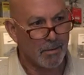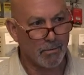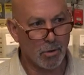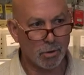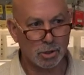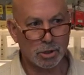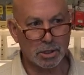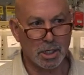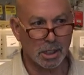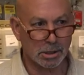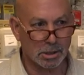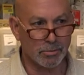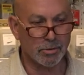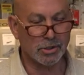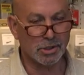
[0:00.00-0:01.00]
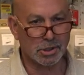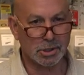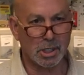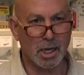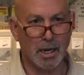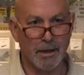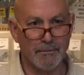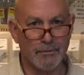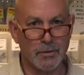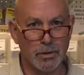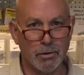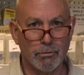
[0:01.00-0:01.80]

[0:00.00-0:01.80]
most customers um,